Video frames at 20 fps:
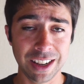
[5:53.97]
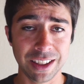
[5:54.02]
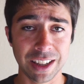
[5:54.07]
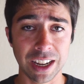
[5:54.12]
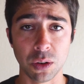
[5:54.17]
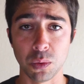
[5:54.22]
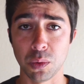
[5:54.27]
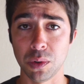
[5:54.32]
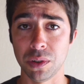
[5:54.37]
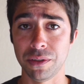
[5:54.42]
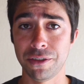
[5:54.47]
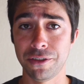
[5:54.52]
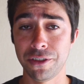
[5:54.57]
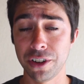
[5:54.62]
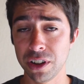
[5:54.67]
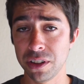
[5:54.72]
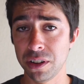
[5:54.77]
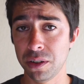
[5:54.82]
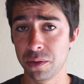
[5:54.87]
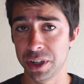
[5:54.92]
that will
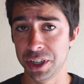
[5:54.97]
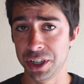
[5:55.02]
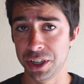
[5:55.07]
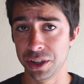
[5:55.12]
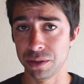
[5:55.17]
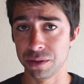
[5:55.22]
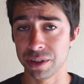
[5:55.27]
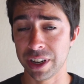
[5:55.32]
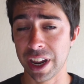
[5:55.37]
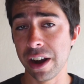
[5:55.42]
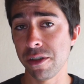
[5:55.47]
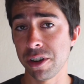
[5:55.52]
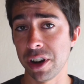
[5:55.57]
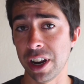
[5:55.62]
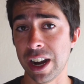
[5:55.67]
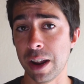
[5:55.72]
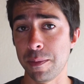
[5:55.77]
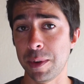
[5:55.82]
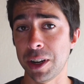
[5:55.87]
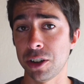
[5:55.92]
further reduce
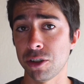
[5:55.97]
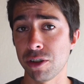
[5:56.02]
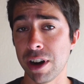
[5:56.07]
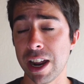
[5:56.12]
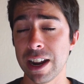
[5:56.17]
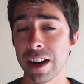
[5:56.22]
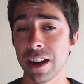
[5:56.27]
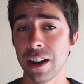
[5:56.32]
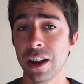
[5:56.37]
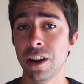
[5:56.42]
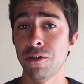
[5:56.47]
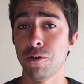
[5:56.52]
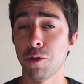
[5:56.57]
aerodynamic drag